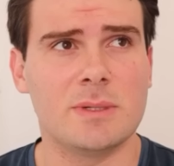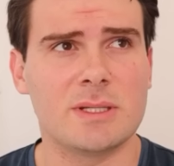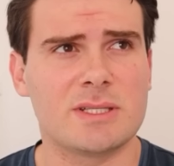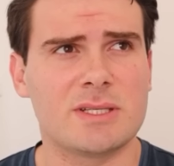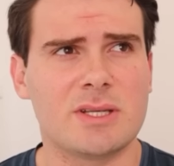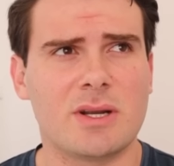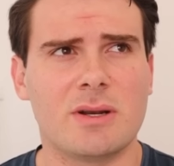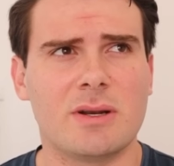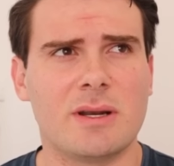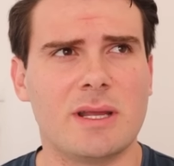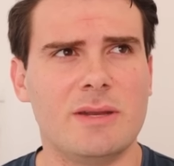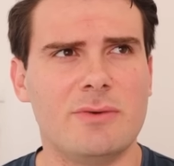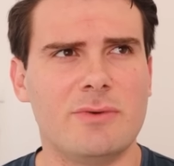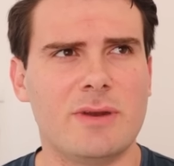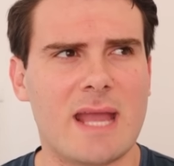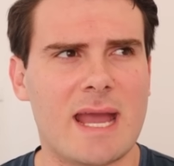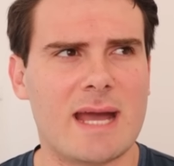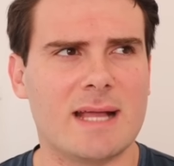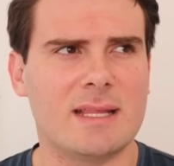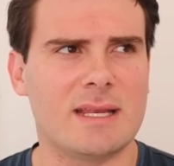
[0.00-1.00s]
sir, in
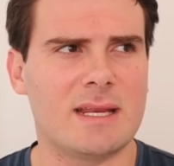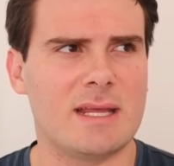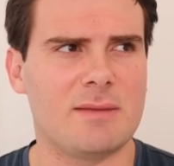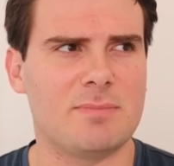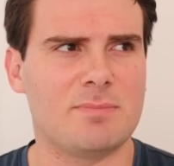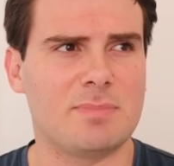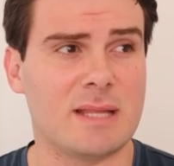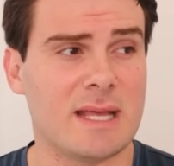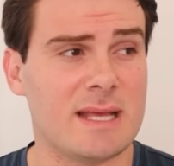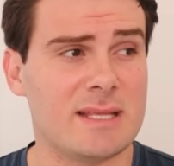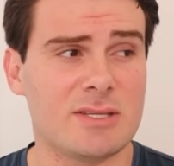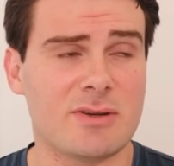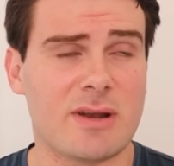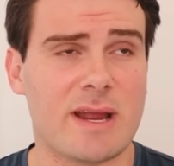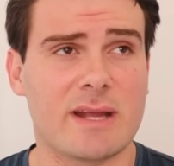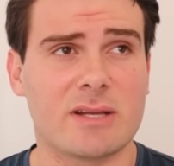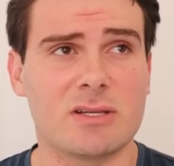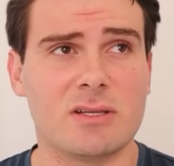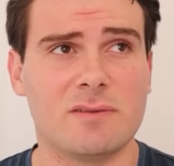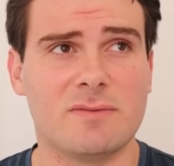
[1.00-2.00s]
reality, plants are
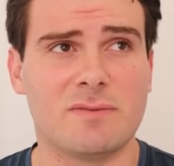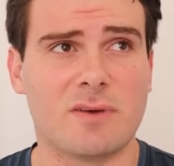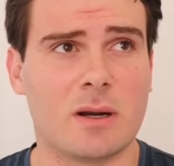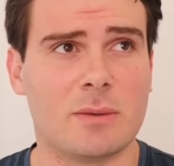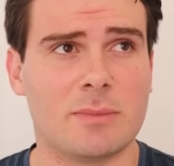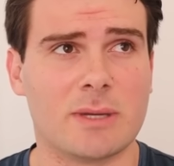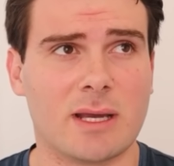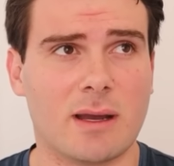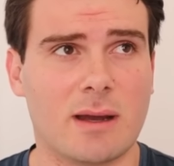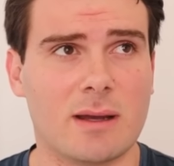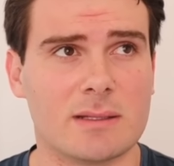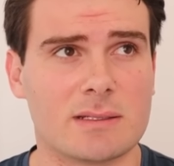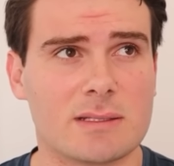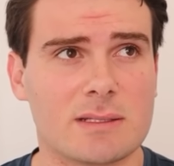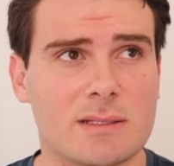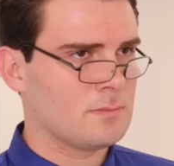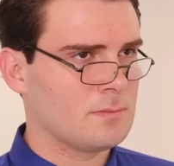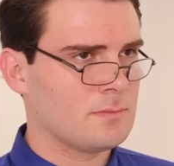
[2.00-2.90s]
actually farming us.